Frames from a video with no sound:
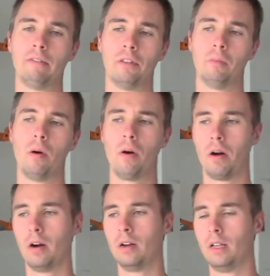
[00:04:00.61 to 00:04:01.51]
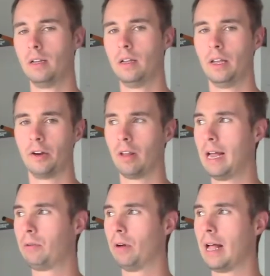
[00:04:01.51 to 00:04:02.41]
on the bar, and you're like, well,